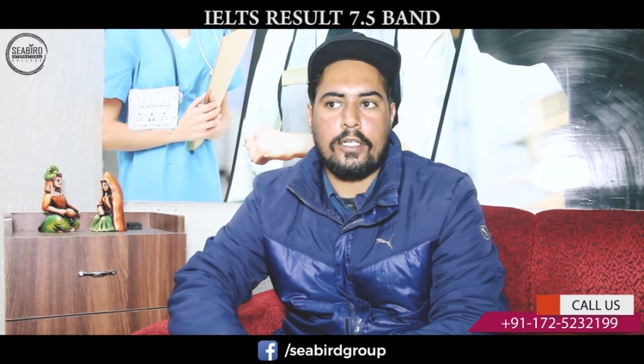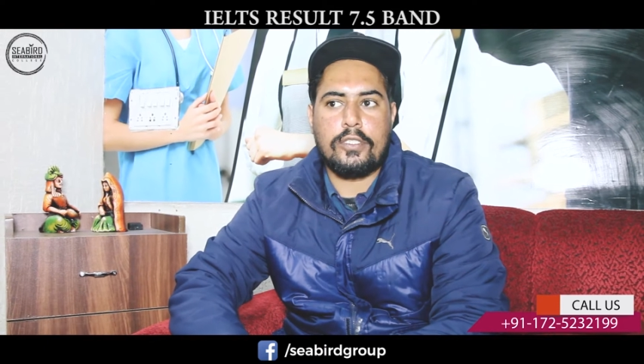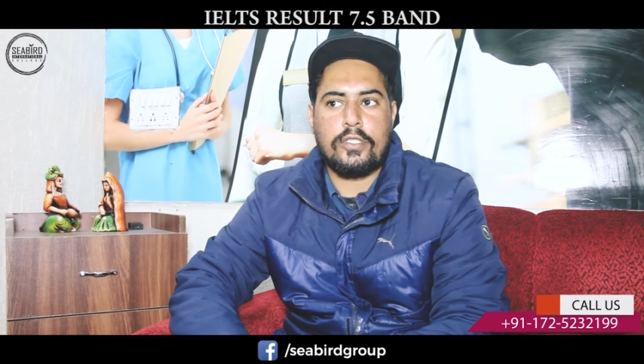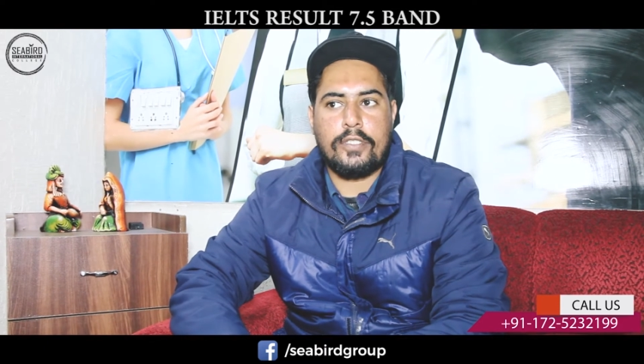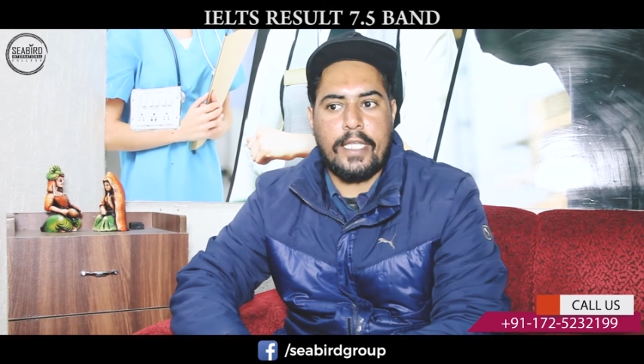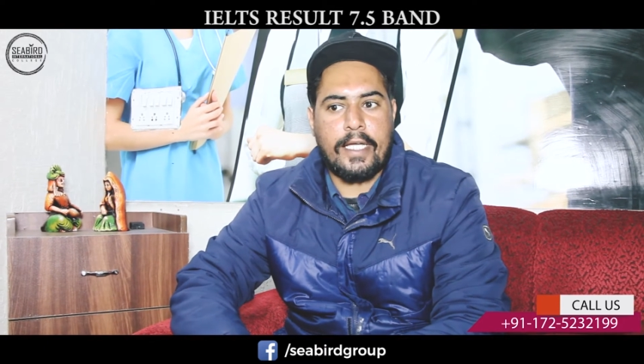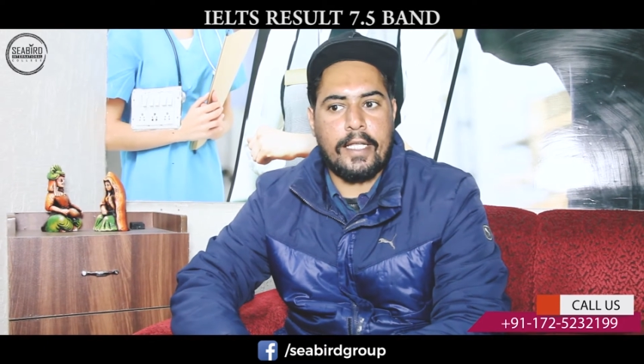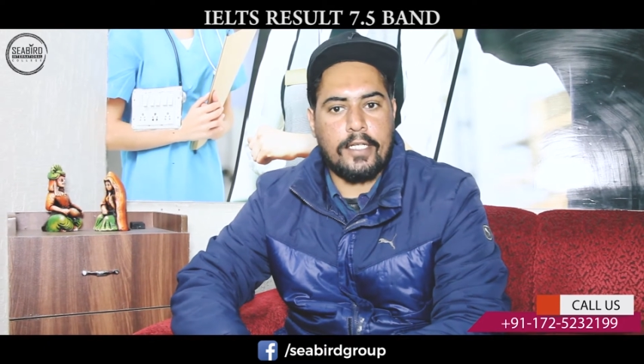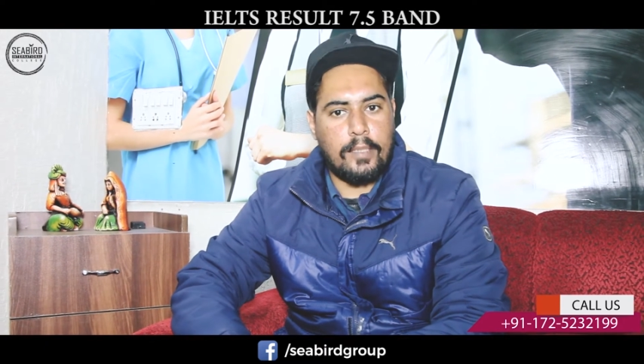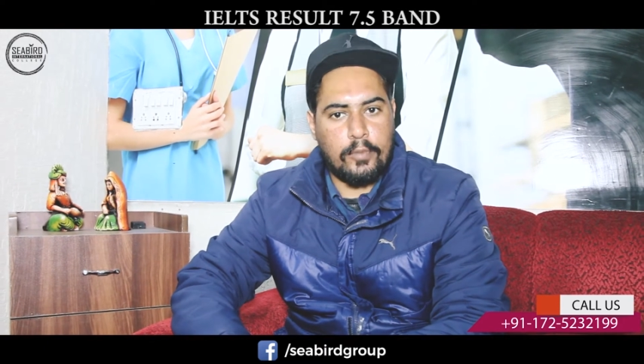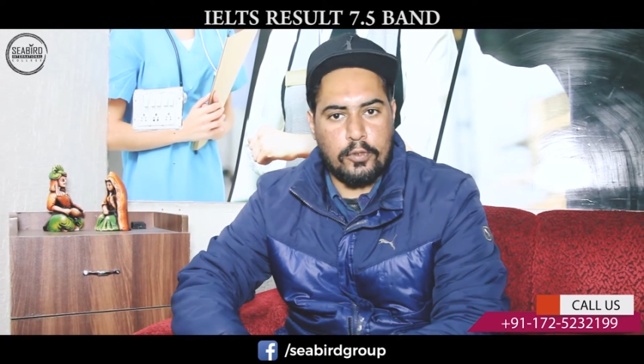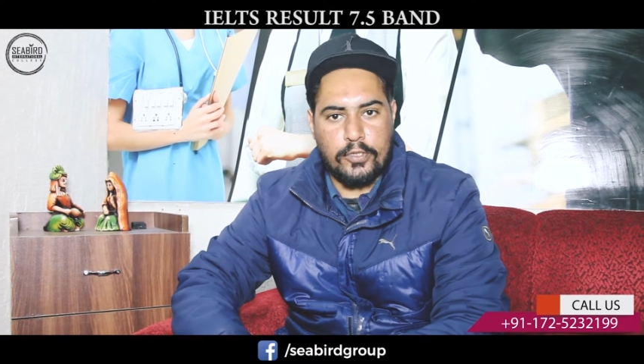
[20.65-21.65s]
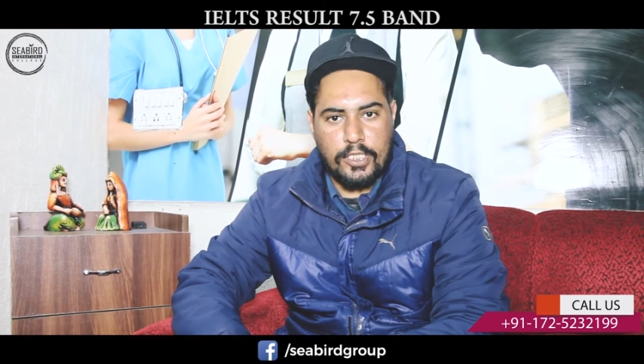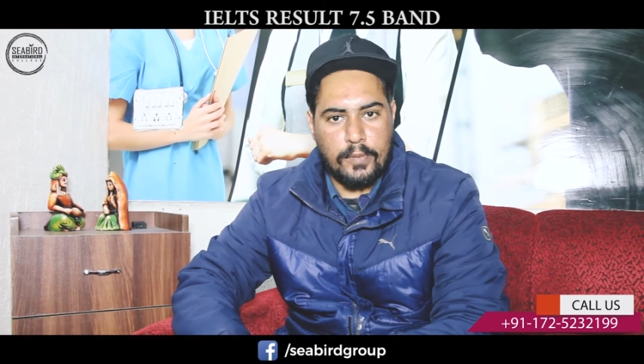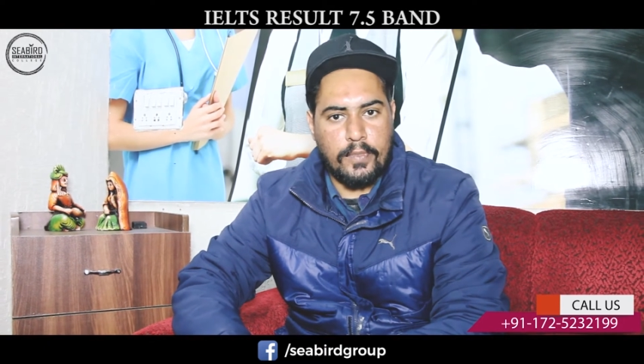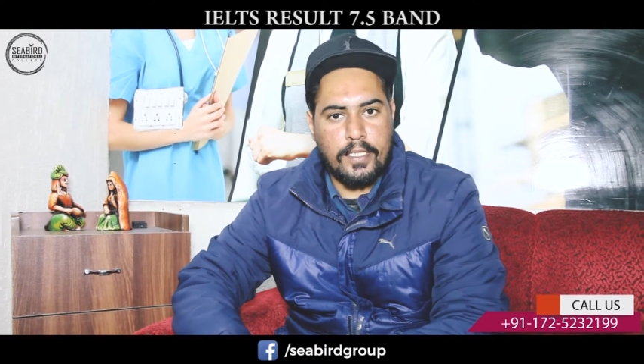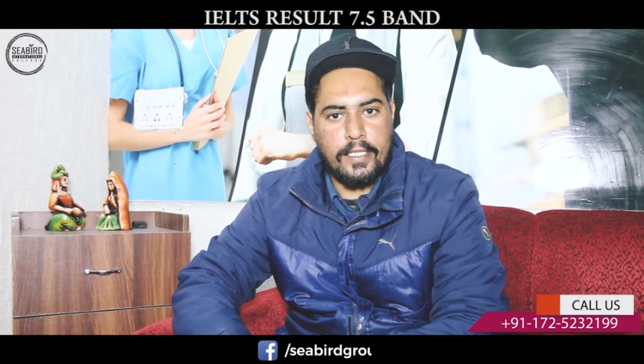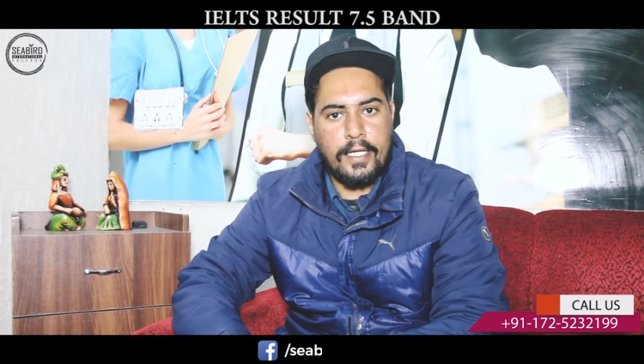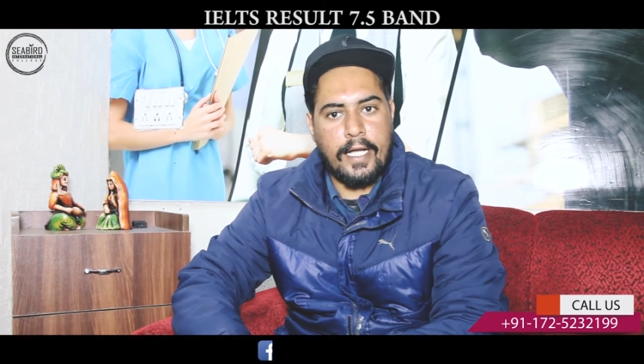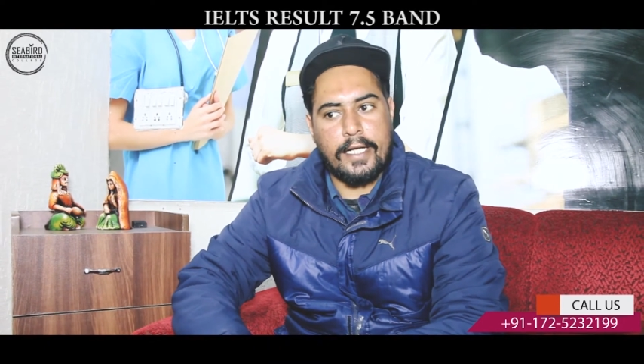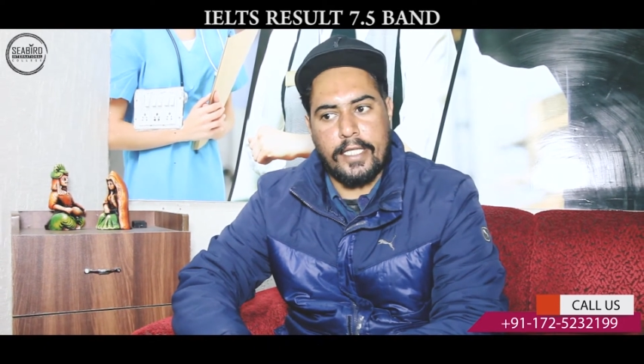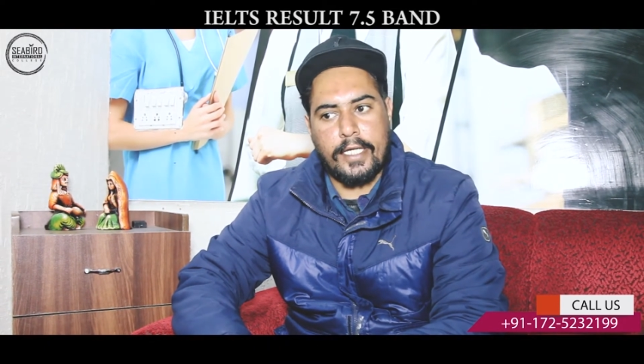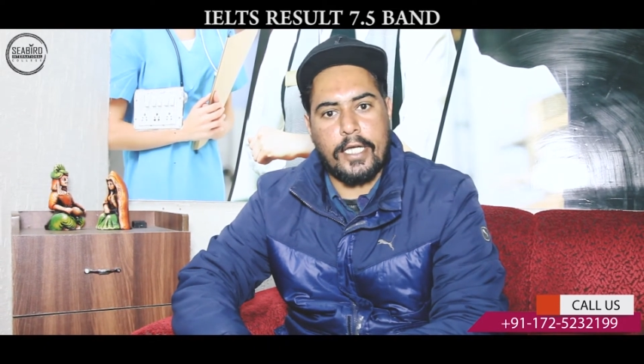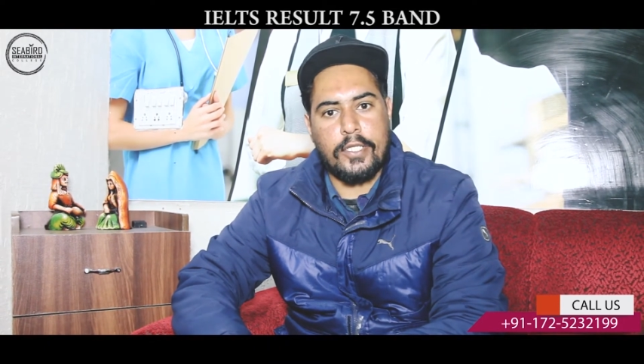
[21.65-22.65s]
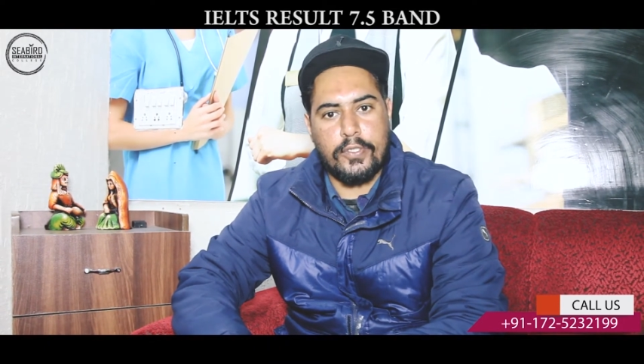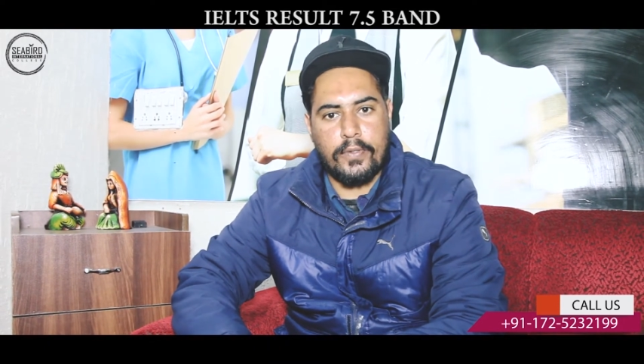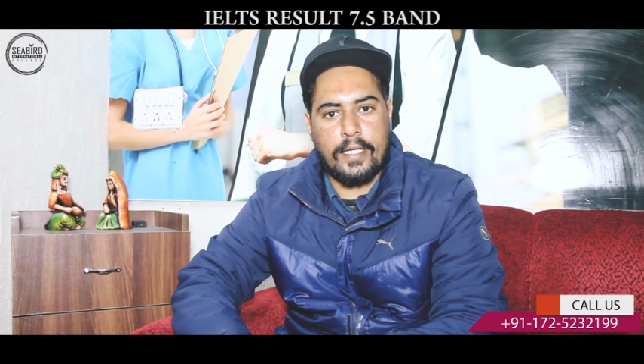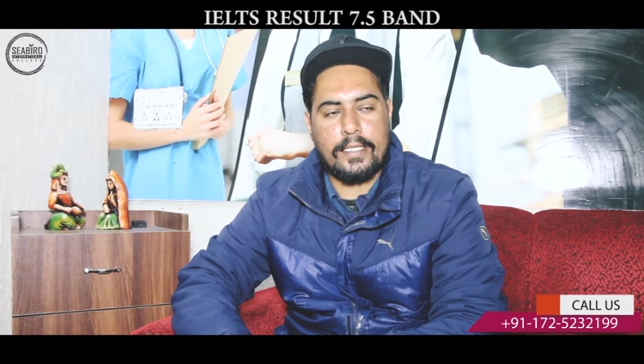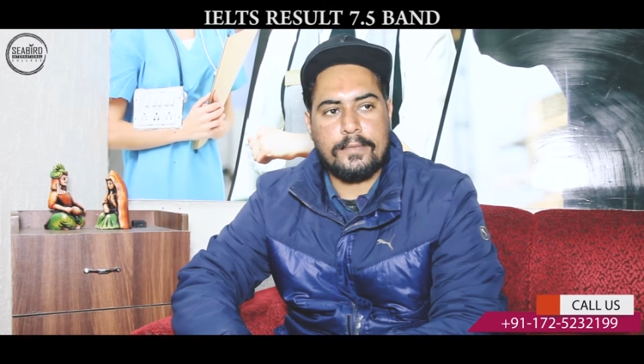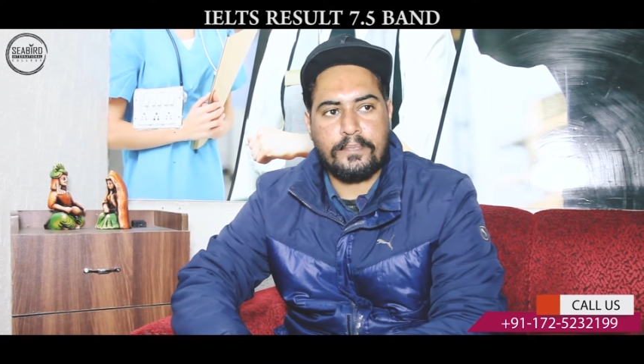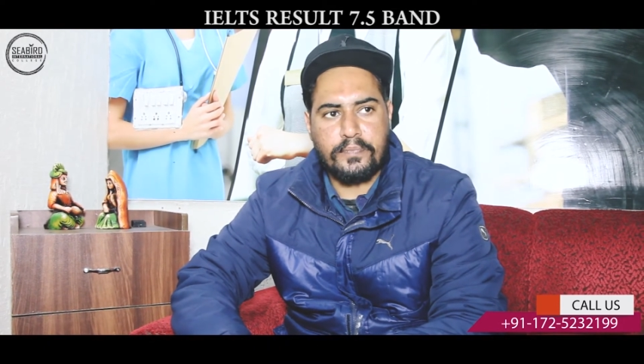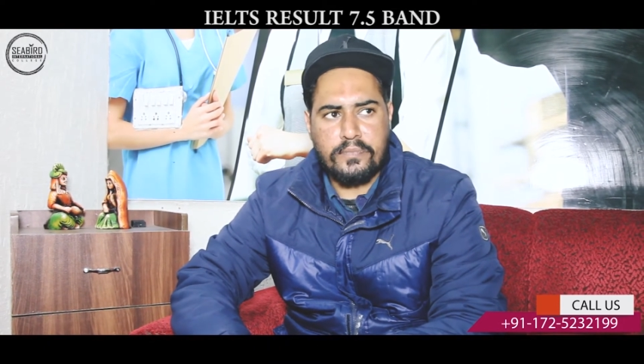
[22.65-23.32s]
so they can come to Seabird and they can join.